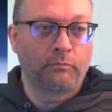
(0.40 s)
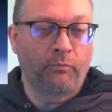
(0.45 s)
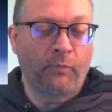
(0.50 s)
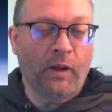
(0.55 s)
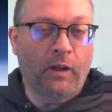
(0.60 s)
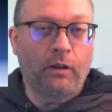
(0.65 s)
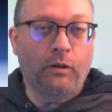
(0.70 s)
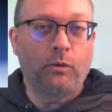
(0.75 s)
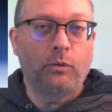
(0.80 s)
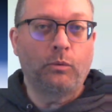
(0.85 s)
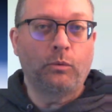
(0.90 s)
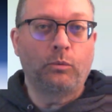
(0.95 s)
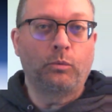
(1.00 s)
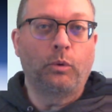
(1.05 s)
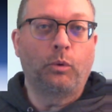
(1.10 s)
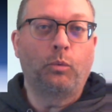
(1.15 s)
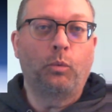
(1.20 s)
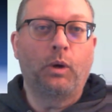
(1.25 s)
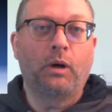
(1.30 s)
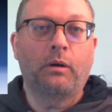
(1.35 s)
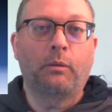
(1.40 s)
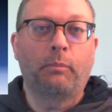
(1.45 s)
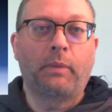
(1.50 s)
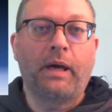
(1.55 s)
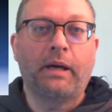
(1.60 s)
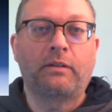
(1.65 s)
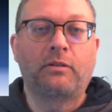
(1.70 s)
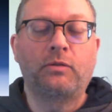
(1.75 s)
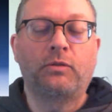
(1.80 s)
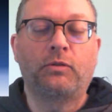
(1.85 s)
Hello, welcome
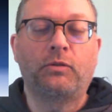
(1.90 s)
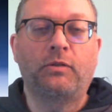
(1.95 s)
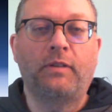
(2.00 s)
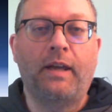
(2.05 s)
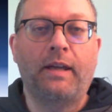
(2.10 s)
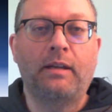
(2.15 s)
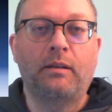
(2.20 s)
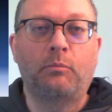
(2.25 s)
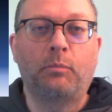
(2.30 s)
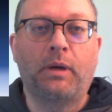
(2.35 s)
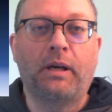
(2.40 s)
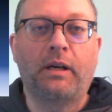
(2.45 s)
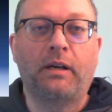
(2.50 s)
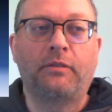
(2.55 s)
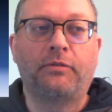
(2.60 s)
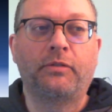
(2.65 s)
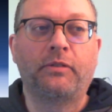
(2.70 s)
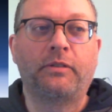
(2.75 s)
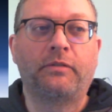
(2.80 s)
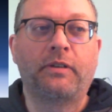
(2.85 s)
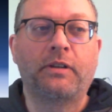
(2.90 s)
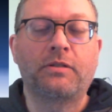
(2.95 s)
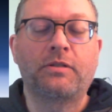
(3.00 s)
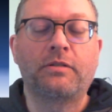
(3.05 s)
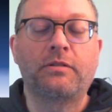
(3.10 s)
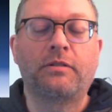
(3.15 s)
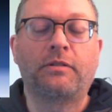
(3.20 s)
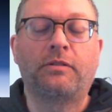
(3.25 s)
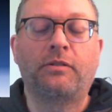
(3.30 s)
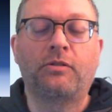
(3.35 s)
back to Stand By for
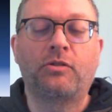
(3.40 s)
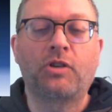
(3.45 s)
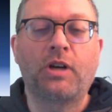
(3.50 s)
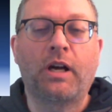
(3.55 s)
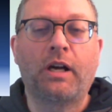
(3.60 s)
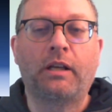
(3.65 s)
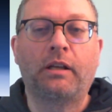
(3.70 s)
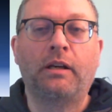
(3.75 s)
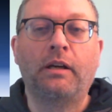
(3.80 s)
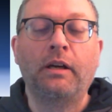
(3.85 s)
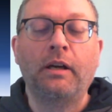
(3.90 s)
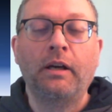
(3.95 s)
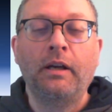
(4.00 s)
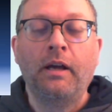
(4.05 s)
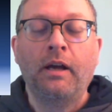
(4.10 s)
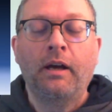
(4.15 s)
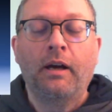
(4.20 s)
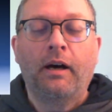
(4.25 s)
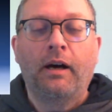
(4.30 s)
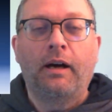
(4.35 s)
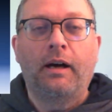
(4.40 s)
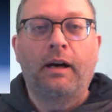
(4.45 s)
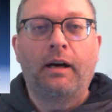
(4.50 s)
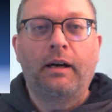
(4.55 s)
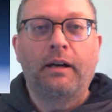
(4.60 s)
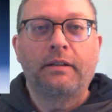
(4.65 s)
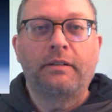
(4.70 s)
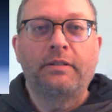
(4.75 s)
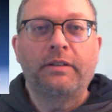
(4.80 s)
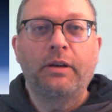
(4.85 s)
Adventure. This is John.
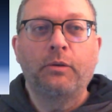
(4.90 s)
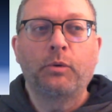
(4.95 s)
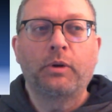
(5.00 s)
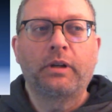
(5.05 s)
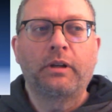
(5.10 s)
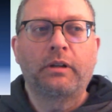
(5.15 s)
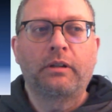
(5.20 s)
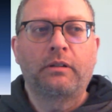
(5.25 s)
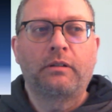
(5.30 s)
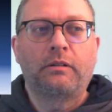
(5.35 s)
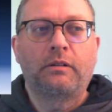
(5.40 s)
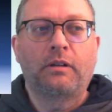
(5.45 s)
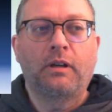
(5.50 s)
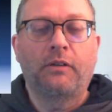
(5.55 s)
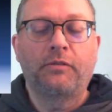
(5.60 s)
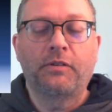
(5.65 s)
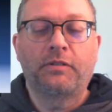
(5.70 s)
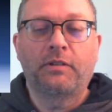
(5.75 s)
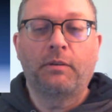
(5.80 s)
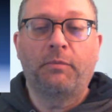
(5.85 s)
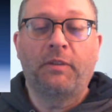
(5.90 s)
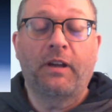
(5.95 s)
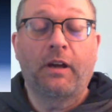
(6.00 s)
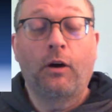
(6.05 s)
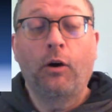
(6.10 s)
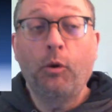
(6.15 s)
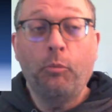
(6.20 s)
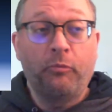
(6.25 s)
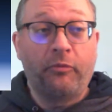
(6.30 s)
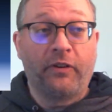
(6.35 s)
Today we're going to cover something
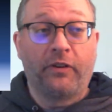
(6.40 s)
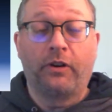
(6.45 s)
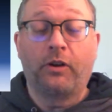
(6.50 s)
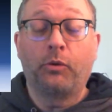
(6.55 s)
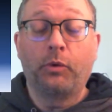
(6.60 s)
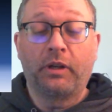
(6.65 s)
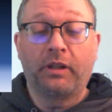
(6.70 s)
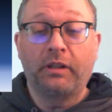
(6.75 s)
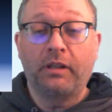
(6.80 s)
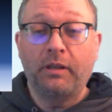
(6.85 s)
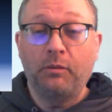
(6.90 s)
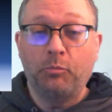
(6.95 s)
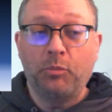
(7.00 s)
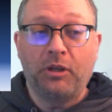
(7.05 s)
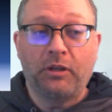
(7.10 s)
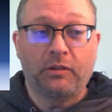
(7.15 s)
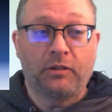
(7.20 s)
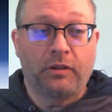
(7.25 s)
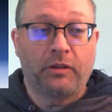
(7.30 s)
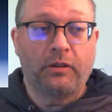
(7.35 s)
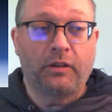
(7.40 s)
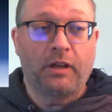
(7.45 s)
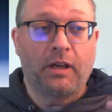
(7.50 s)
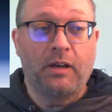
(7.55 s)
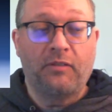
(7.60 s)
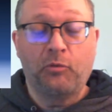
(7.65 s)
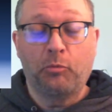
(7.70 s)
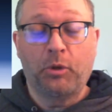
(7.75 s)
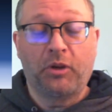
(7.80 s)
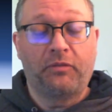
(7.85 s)
I hope very quickly because I only
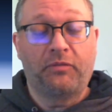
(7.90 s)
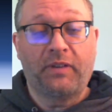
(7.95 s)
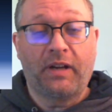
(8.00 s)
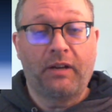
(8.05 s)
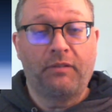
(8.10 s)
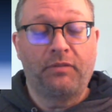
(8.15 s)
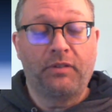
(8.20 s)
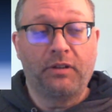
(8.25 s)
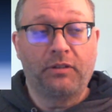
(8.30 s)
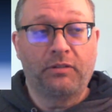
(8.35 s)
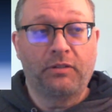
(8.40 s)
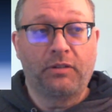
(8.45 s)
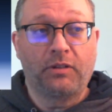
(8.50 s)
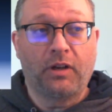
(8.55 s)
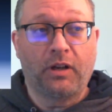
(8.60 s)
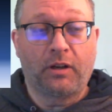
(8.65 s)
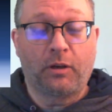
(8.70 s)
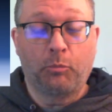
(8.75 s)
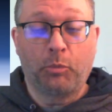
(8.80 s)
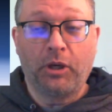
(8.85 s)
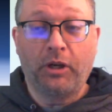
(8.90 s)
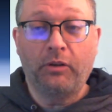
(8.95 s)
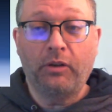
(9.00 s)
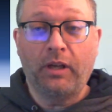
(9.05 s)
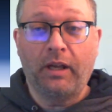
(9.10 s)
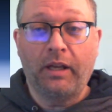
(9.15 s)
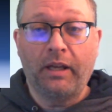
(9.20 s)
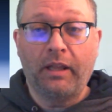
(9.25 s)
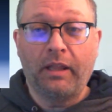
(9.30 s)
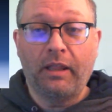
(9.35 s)
have about 5 things to talk
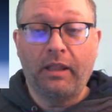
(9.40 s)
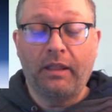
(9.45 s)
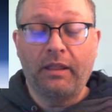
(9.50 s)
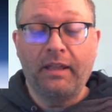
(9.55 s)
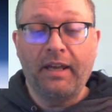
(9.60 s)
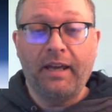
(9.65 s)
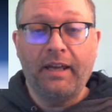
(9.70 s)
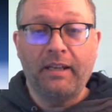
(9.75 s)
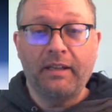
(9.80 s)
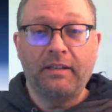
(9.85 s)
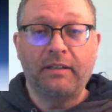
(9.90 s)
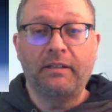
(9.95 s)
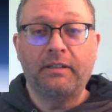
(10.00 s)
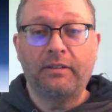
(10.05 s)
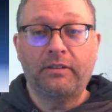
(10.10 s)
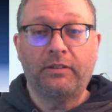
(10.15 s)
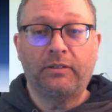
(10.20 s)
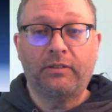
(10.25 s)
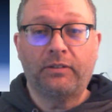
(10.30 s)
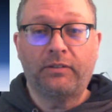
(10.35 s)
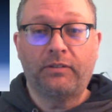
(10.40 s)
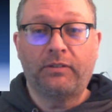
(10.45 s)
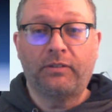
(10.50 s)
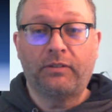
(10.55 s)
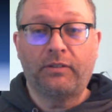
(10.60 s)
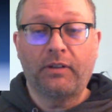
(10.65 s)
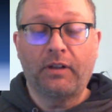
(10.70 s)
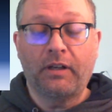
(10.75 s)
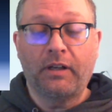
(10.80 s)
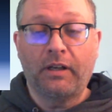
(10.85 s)
about, and that
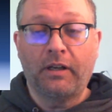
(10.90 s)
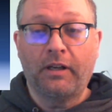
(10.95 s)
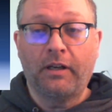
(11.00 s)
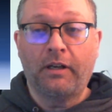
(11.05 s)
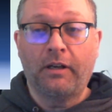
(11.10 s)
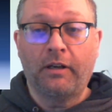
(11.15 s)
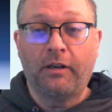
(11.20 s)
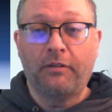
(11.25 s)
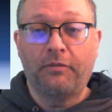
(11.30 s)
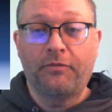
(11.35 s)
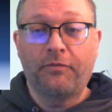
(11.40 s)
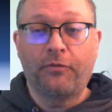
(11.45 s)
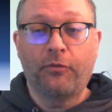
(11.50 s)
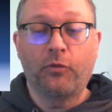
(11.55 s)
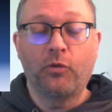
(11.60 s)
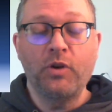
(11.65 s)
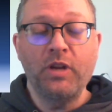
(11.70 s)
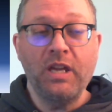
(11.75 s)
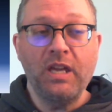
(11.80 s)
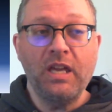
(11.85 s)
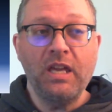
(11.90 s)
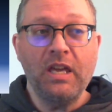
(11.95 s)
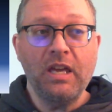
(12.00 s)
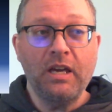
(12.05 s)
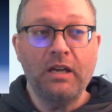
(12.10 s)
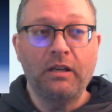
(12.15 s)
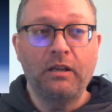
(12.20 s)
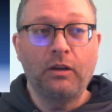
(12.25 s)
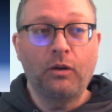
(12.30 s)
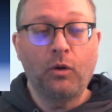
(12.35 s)
is
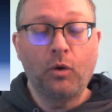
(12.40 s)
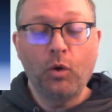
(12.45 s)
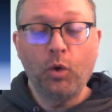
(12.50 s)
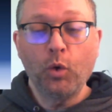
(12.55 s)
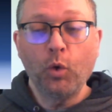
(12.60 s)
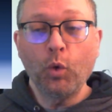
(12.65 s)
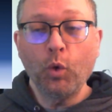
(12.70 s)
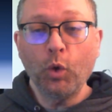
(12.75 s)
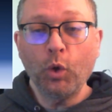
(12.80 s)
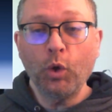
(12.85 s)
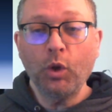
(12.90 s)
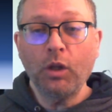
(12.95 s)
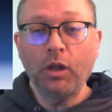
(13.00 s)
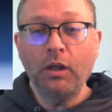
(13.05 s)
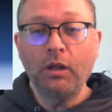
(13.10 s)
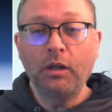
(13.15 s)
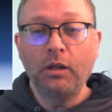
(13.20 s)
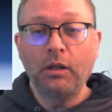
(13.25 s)
free, cool,